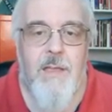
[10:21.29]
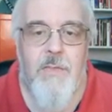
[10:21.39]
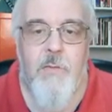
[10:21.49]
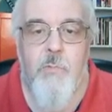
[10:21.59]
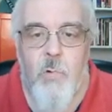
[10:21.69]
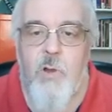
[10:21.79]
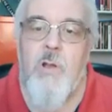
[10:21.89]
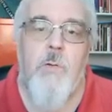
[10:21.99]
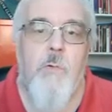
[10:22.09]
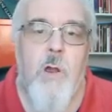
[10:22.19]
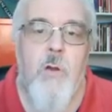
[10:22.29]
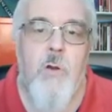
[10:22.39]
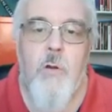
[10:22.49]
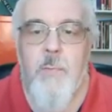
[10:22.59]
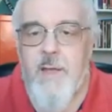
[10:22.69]
The royal
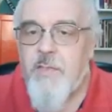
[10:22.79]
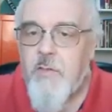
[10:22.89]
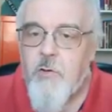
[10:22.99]
robe and the